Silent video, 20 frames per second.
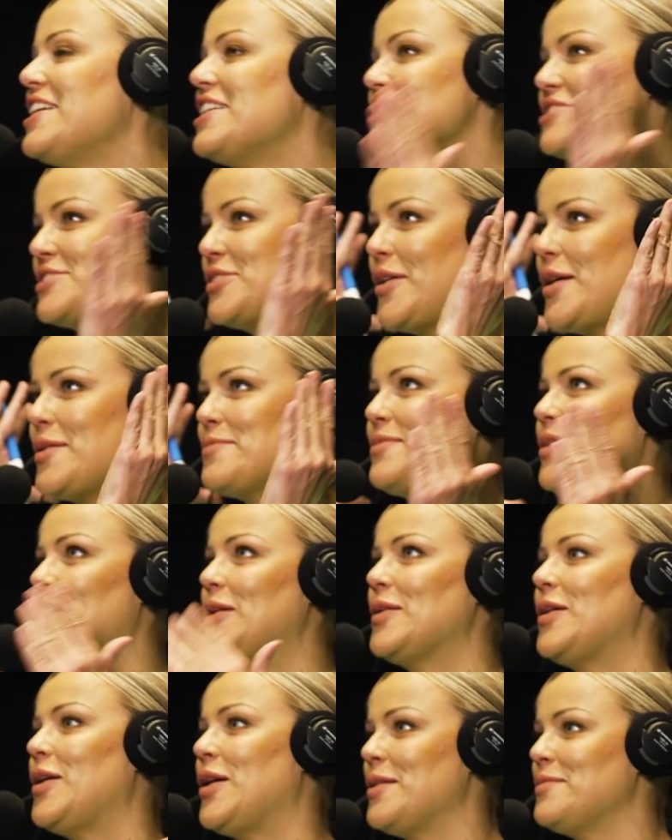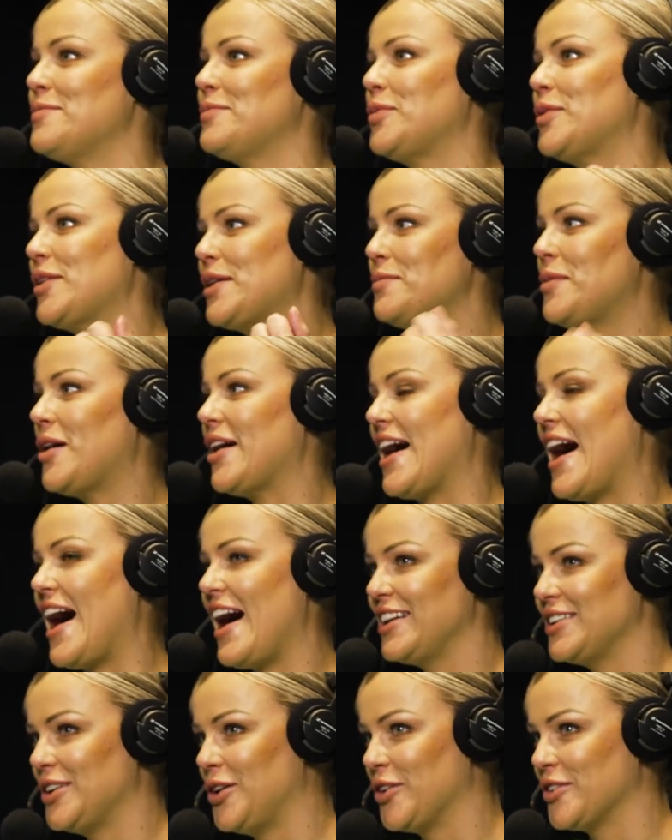say, so I'm I'm putting my
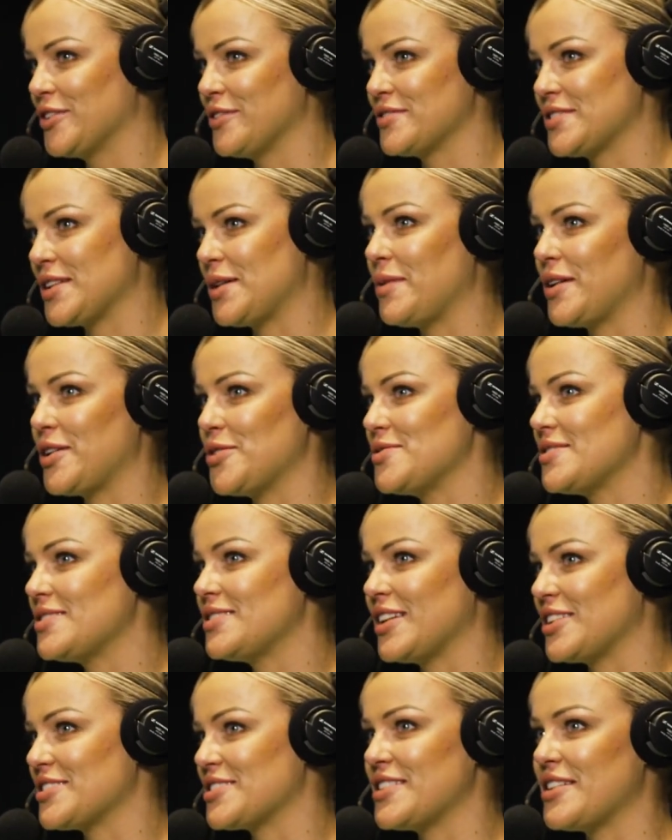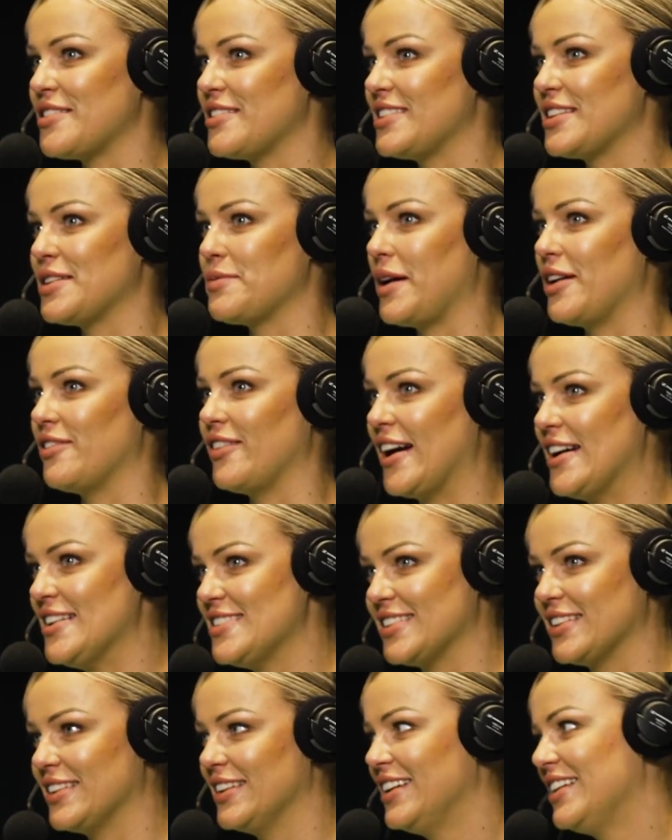hat on of someone yeah. who doesn't know anything about
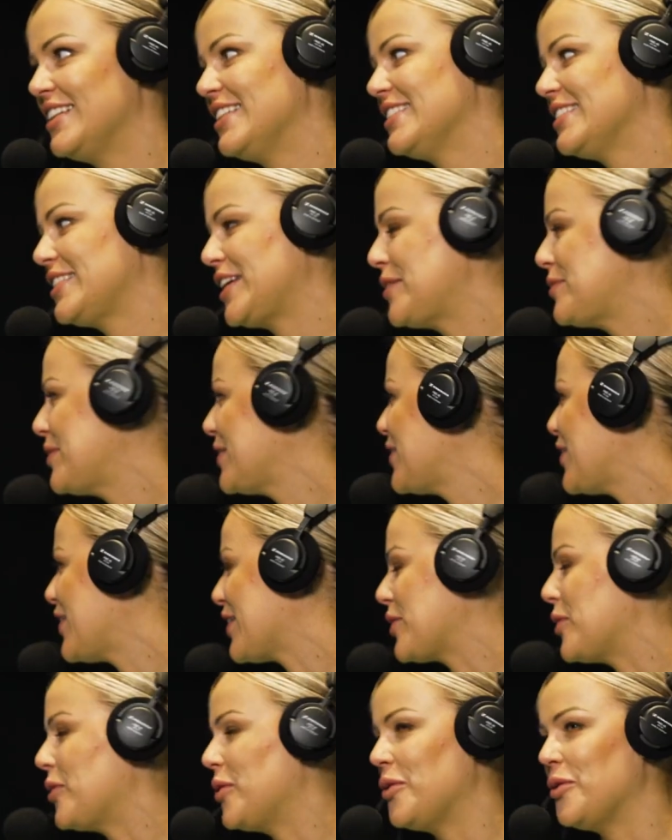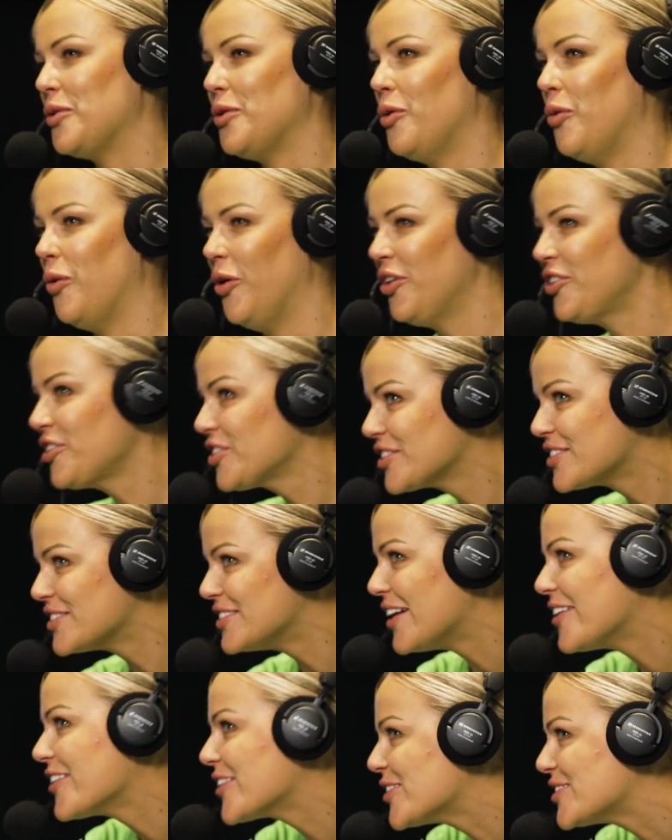racing. Yeah. They'd be like,
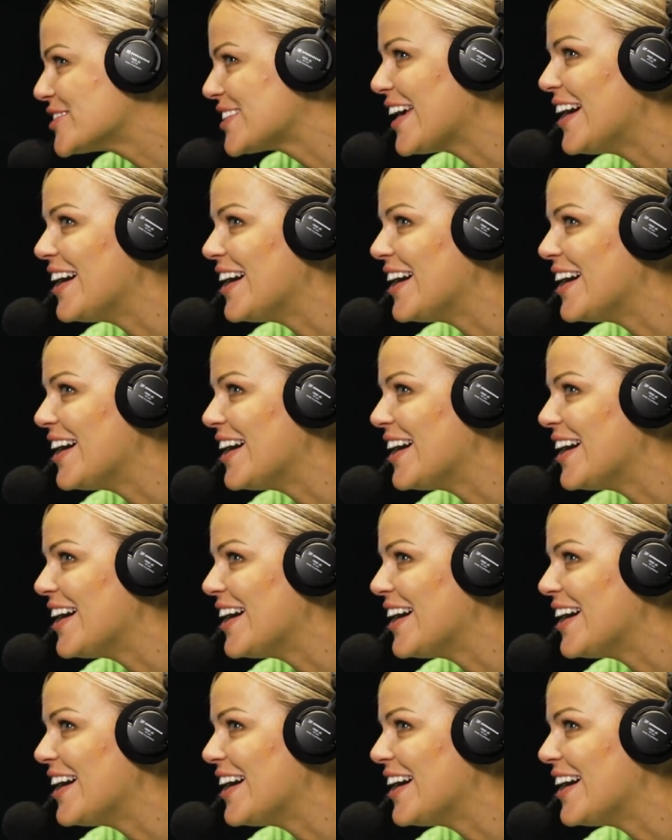yeah, so